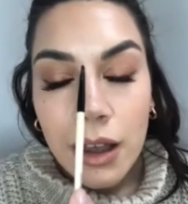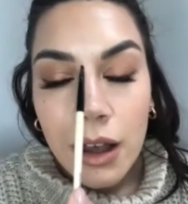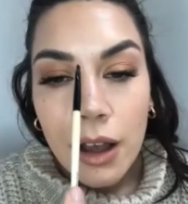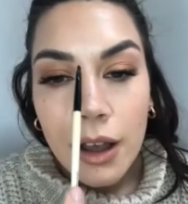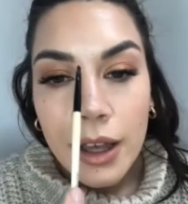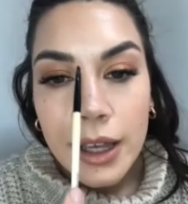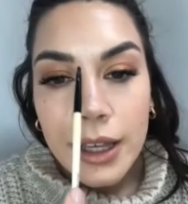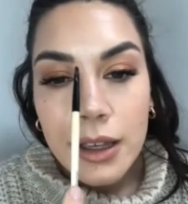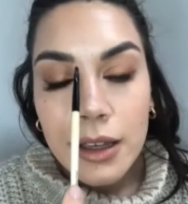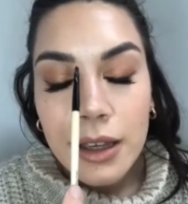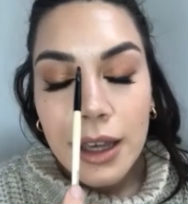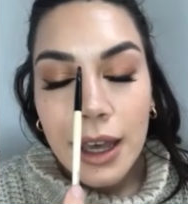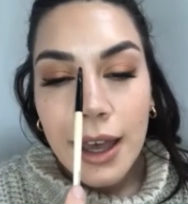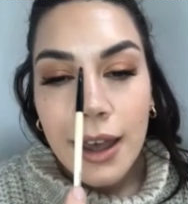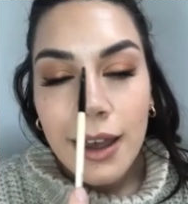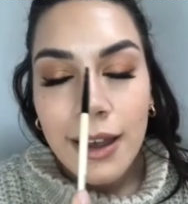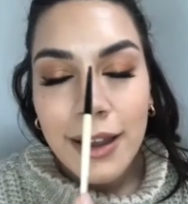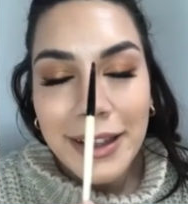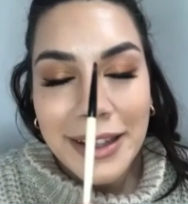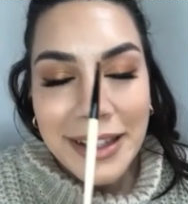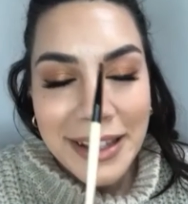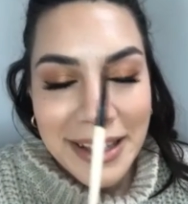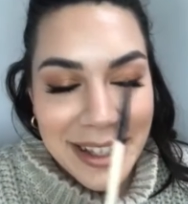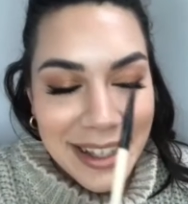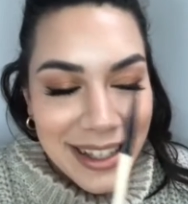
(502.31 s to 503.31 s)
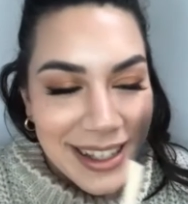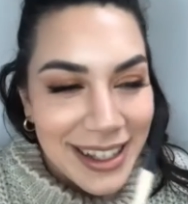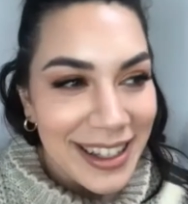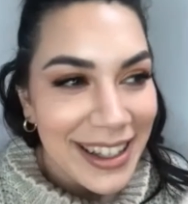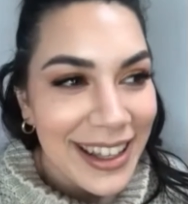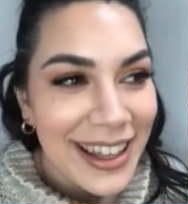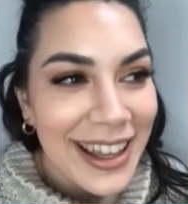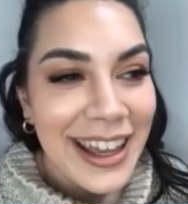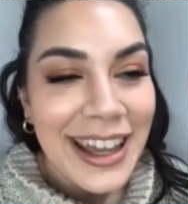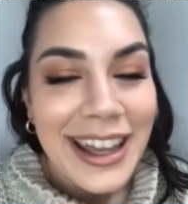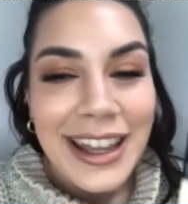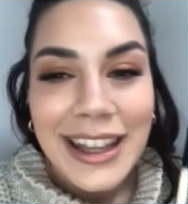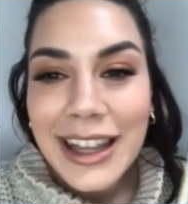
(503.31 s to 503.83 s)
they
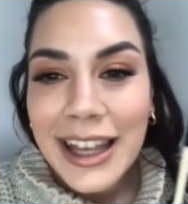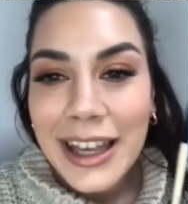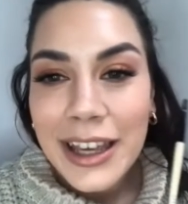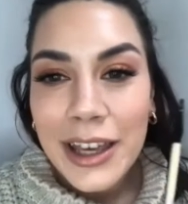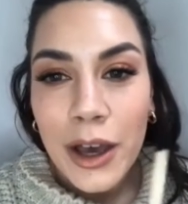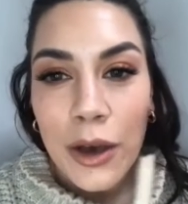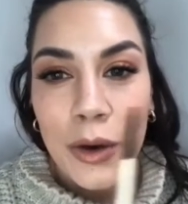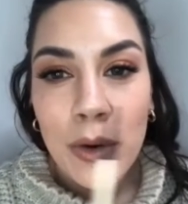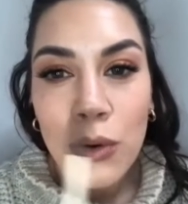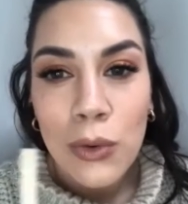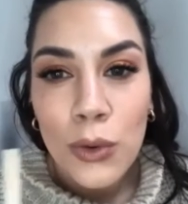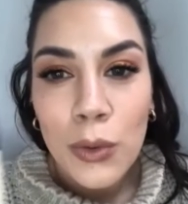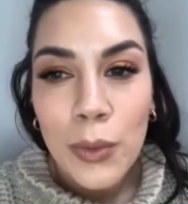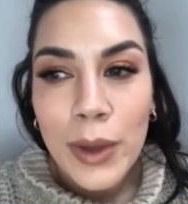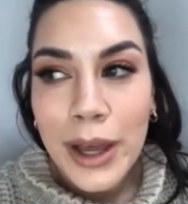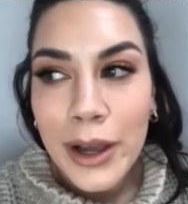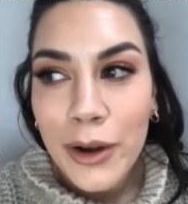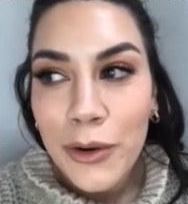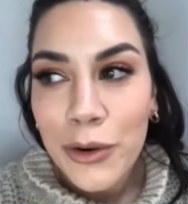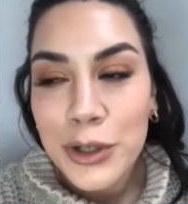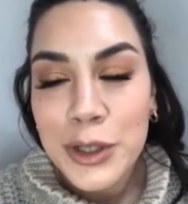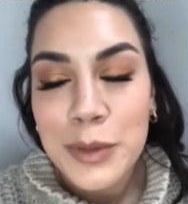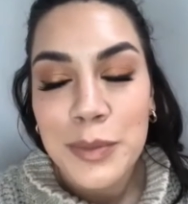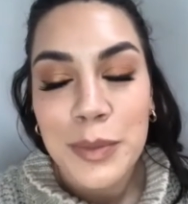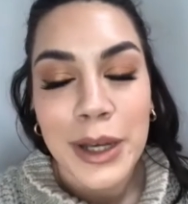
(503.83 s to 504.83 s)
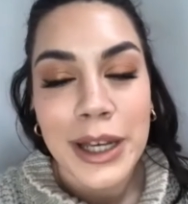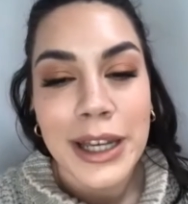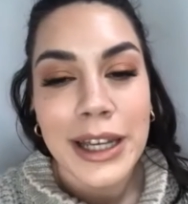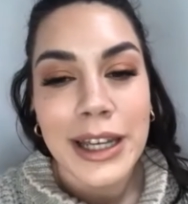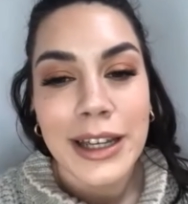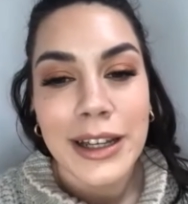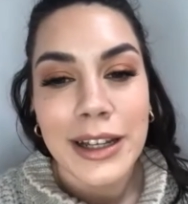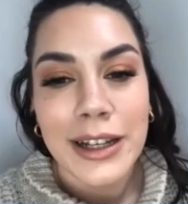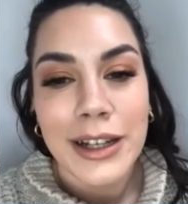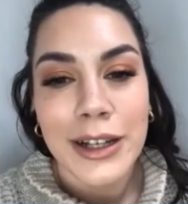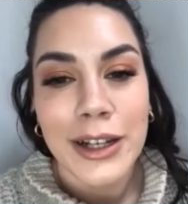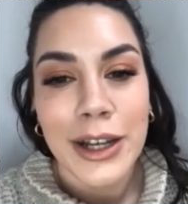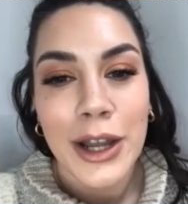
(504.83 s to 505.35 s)
go all the way across my
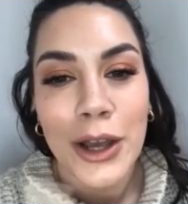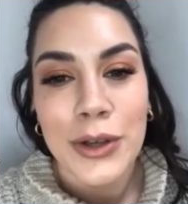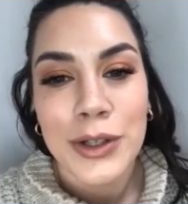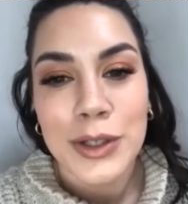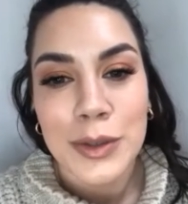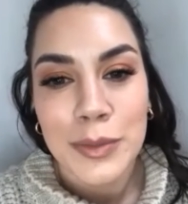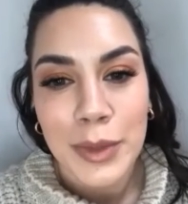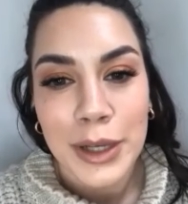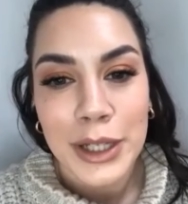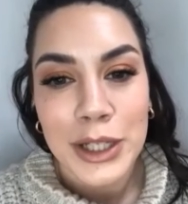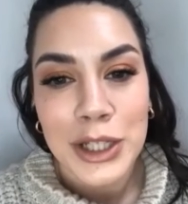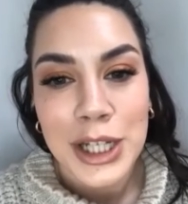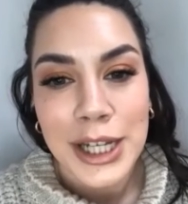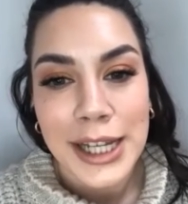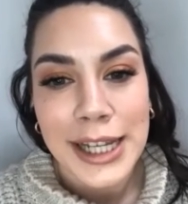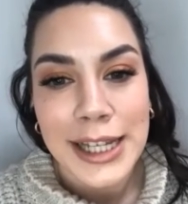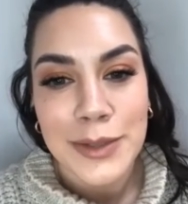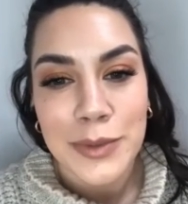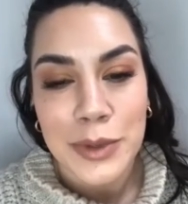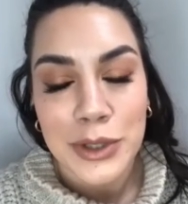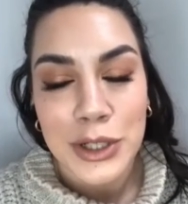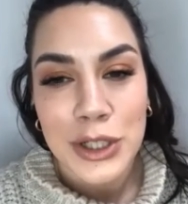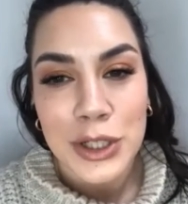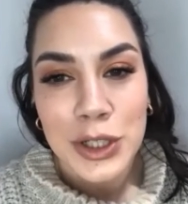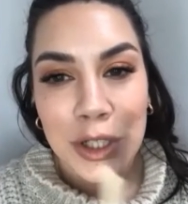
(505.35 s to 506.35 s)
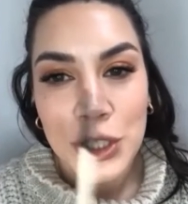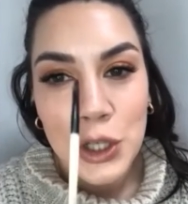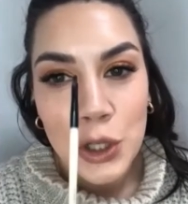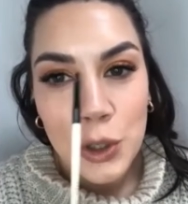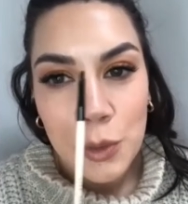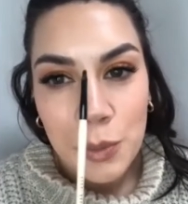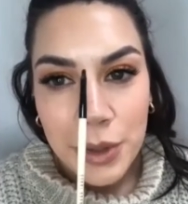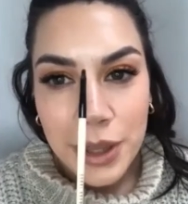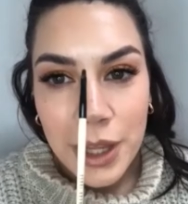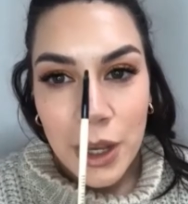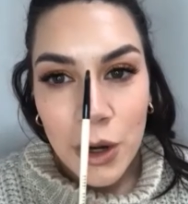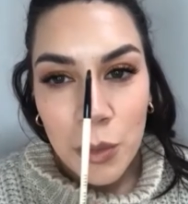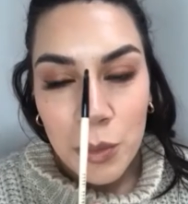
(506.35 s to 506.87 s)
nose and my cheeks, which is
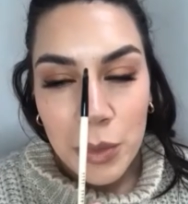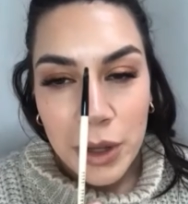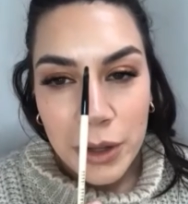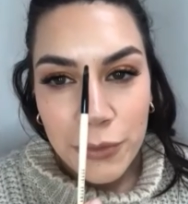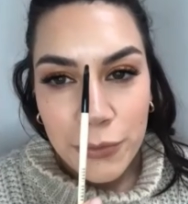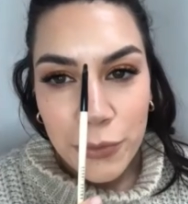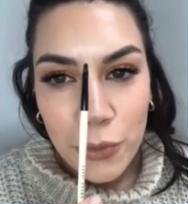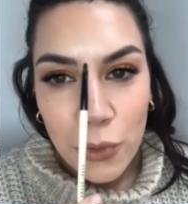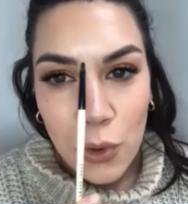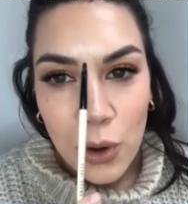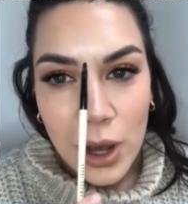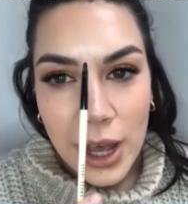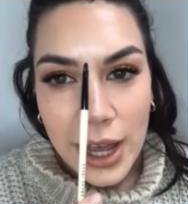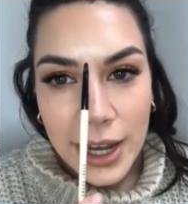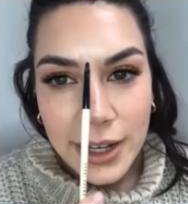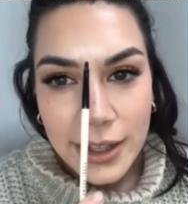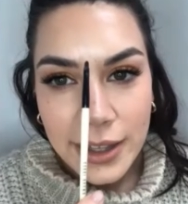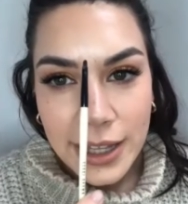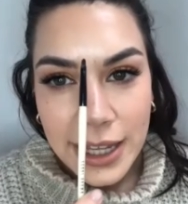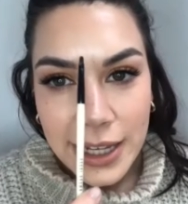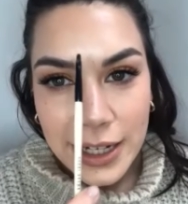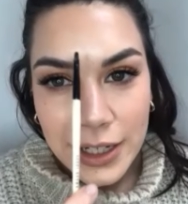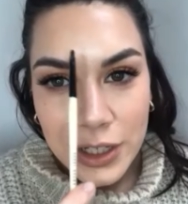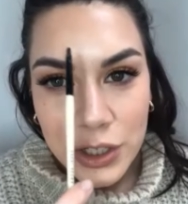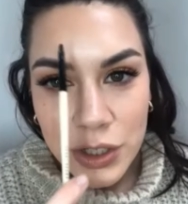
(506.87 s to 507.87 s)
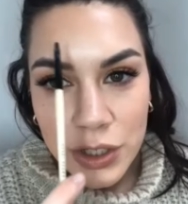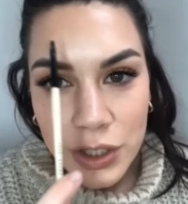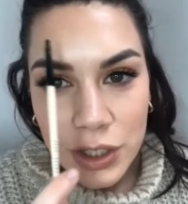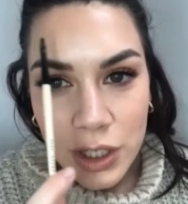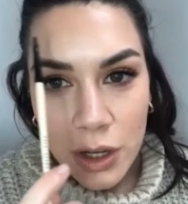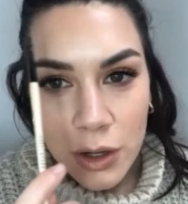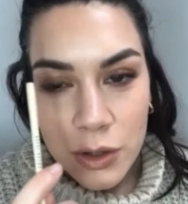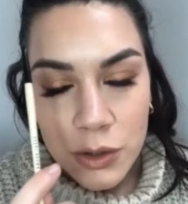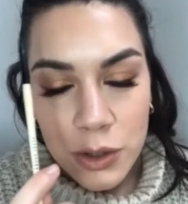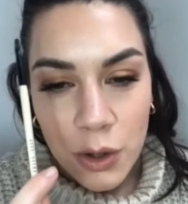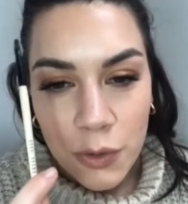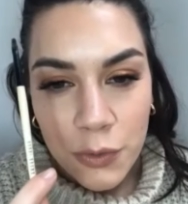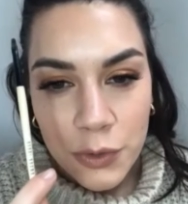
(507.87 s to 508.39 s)
cute, but then on my forehead, it just
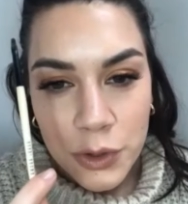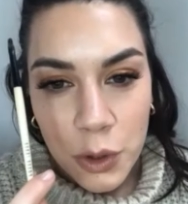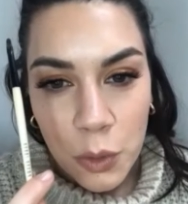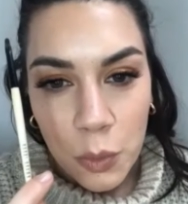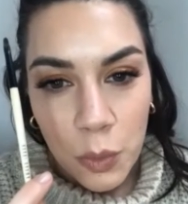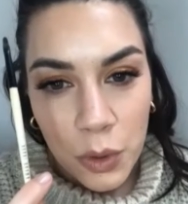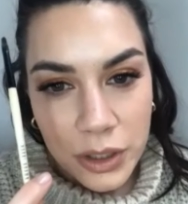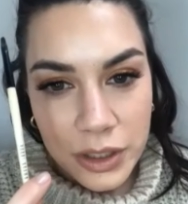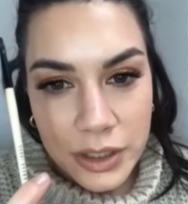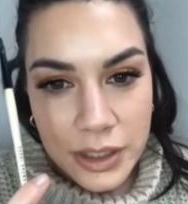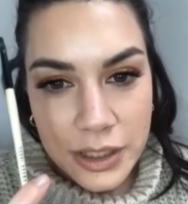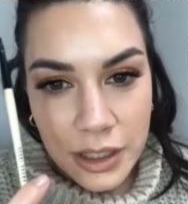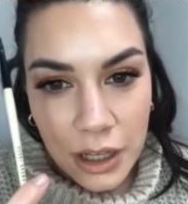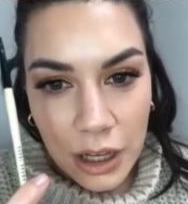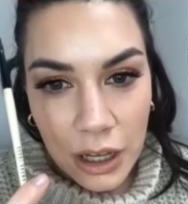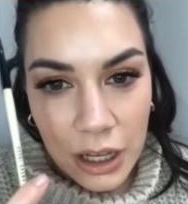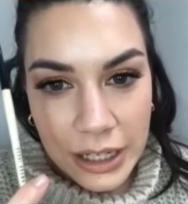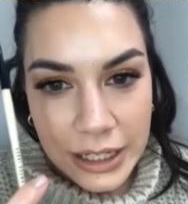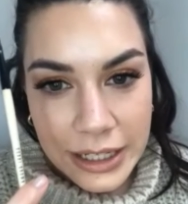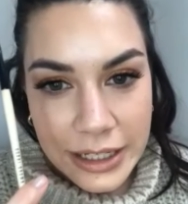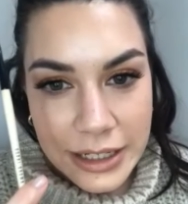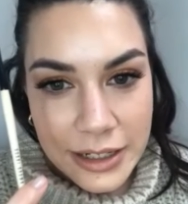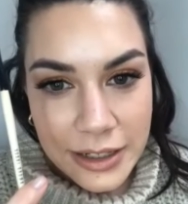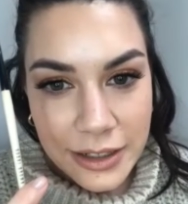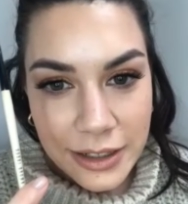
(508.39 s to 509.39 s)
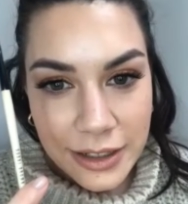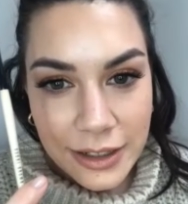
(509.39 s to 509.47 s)
goes off to one side.